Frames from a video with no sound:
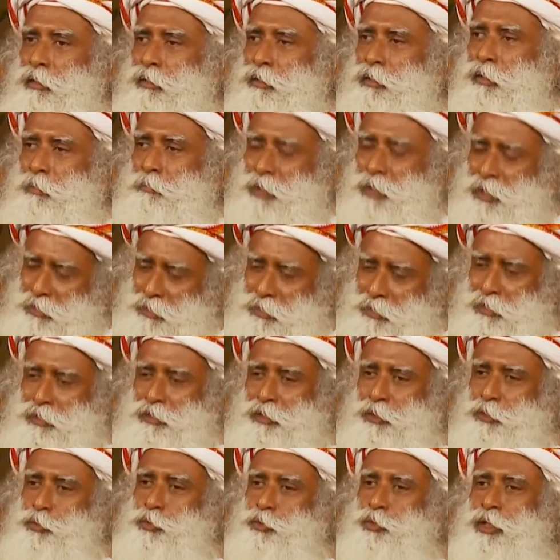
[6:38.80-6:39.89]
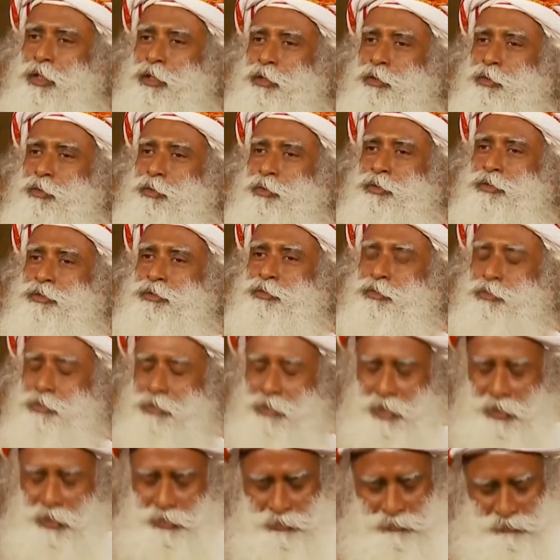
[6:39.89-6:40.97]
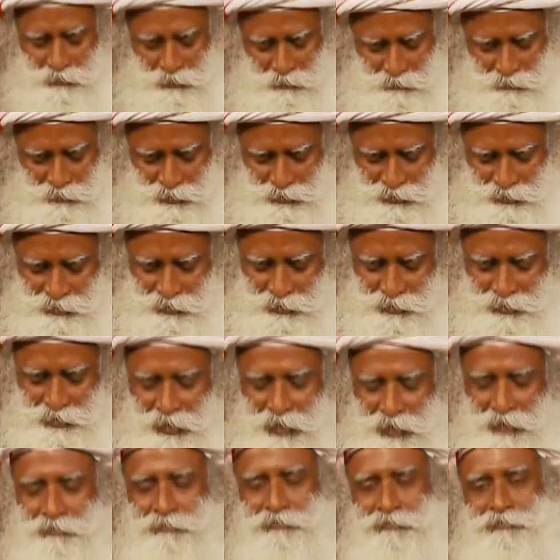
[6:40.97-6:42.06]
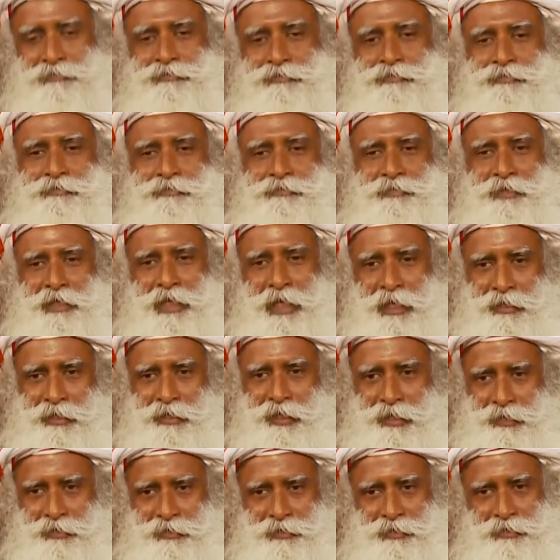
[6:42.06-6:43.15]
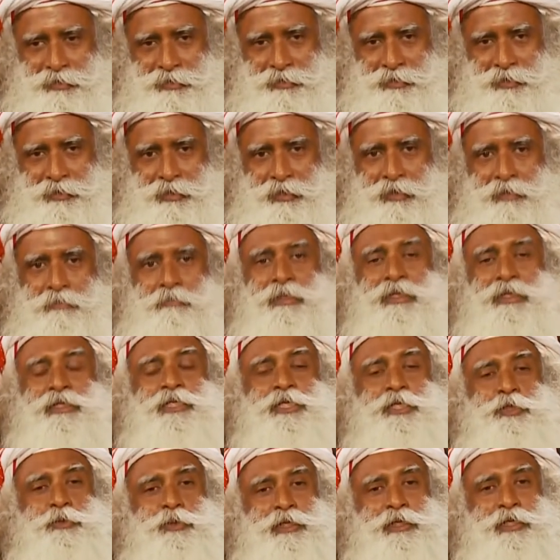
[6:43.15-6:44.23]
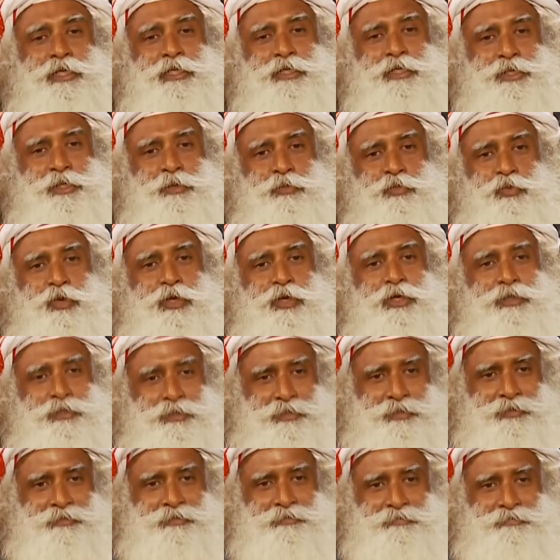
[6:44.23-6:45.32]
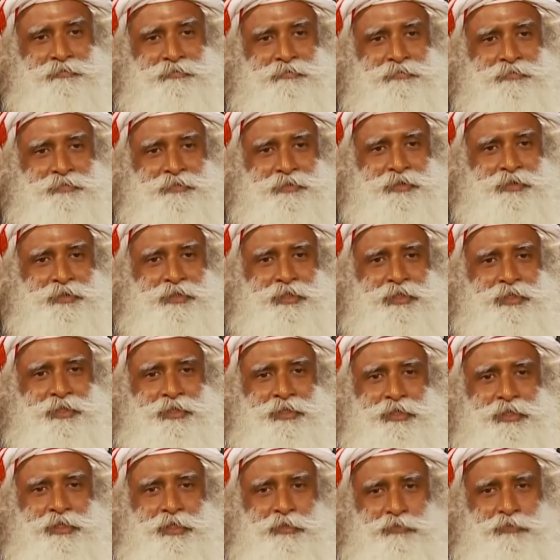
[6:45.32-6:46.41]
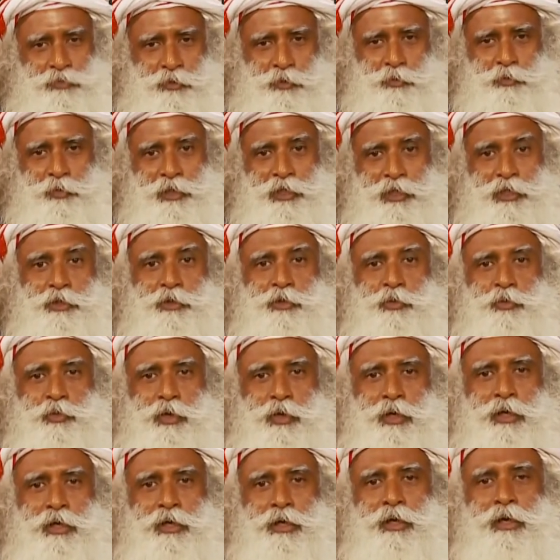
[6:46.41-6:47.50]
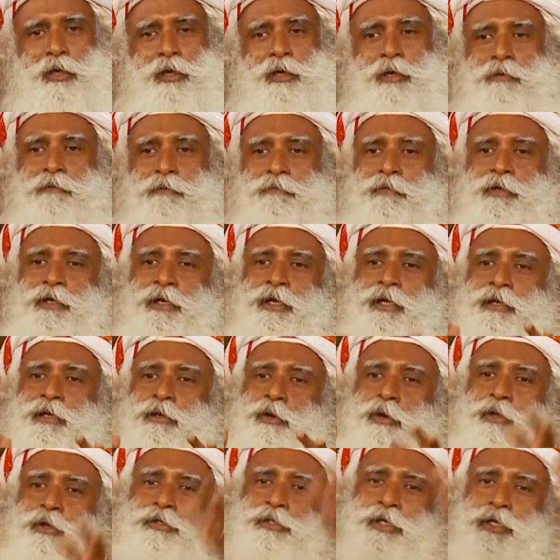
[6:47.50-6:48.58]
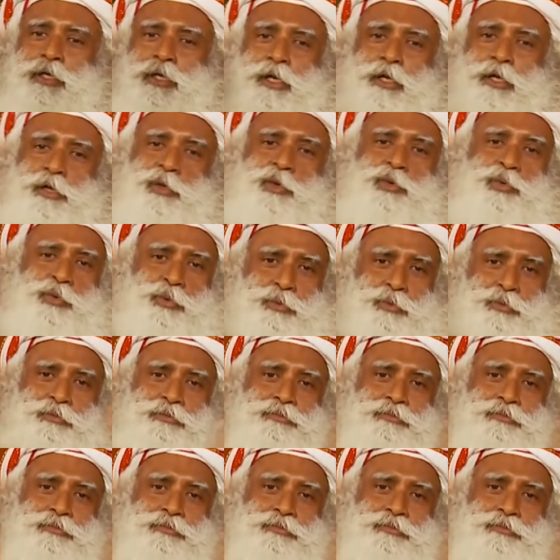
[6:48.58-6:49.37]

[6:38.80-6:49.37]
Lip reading: The best thing that you can do is you transform this itself like that, but this will need some work. If you're willing to work, we can consecrate you.